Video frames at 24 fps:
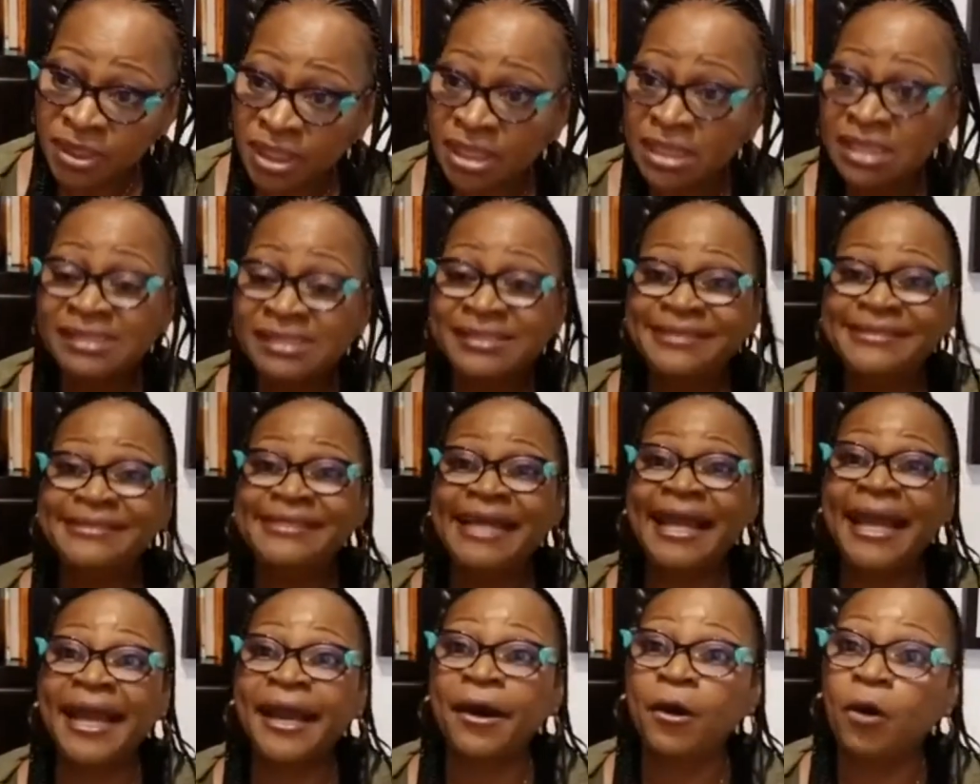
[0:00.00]

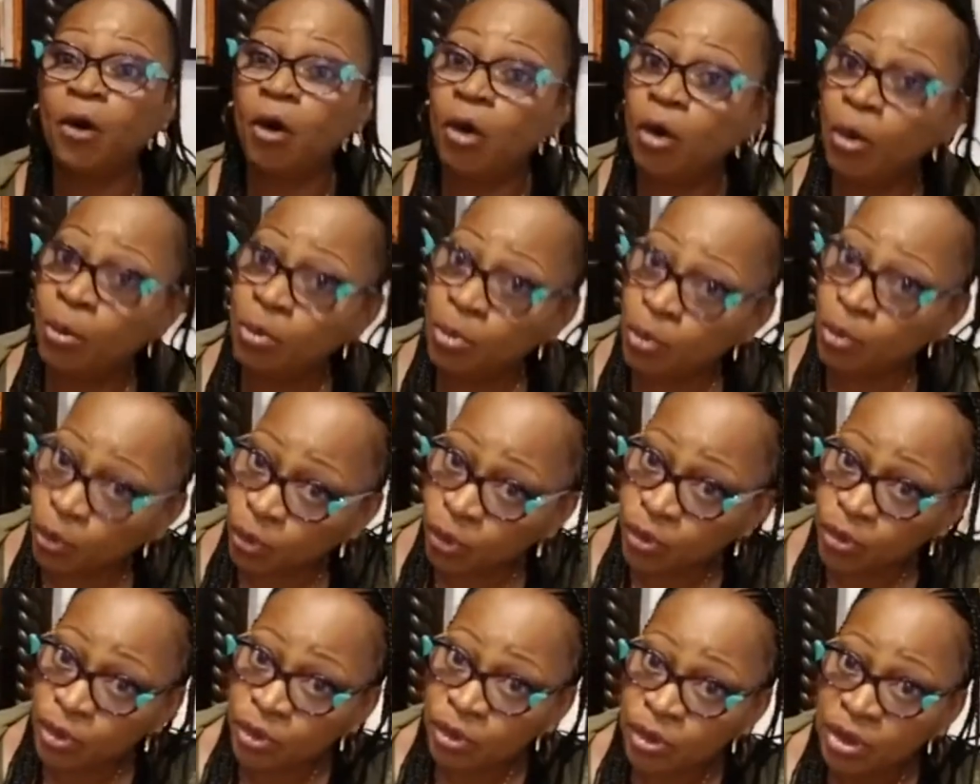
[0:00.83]
Stay home.
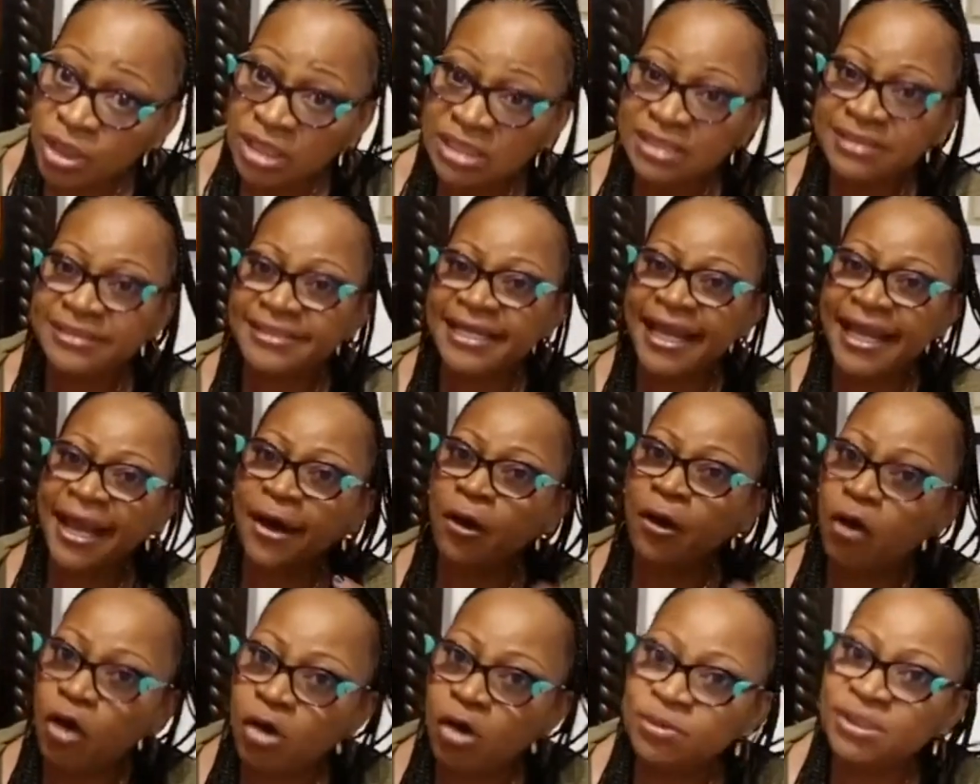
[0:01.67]
Stay
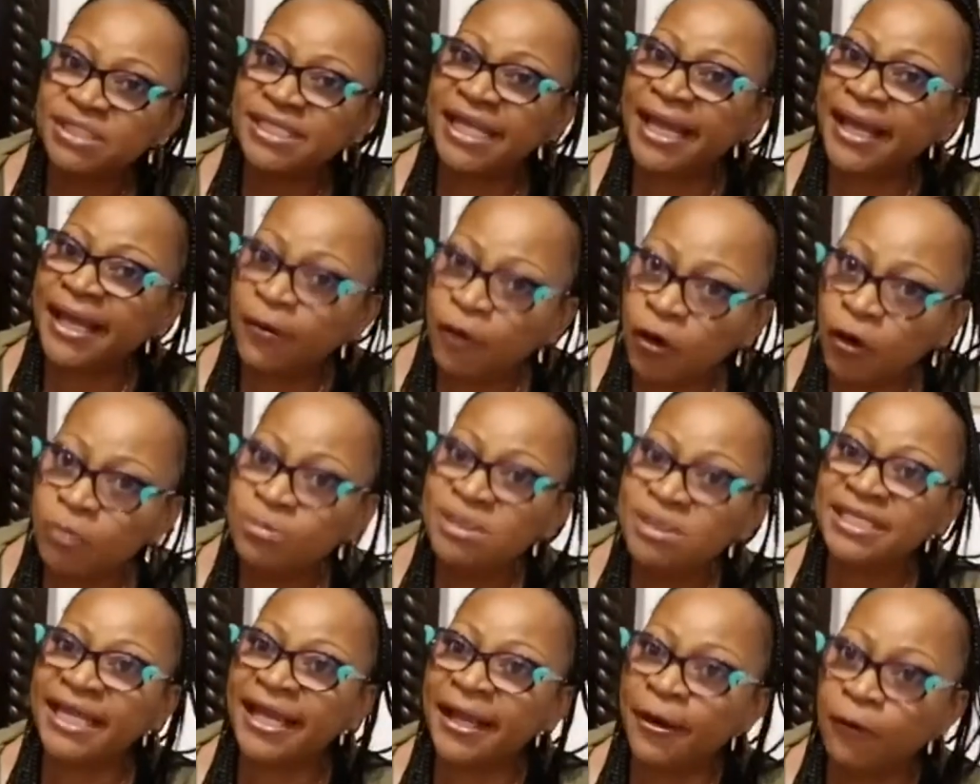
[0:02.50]
home, stay home,
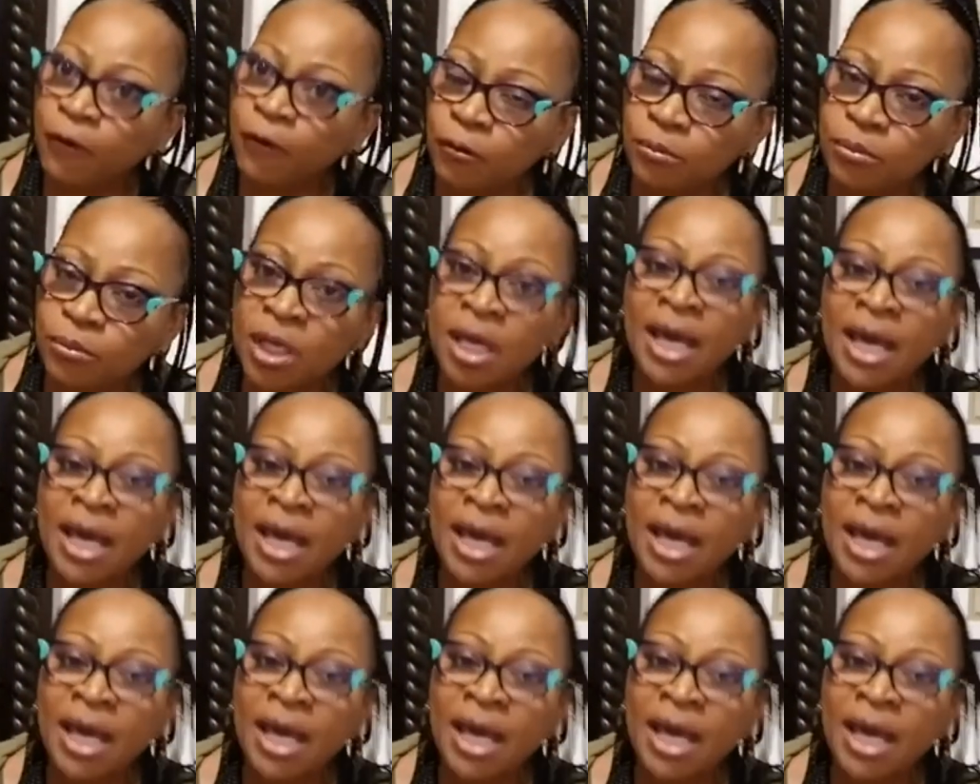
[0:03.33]
stay home.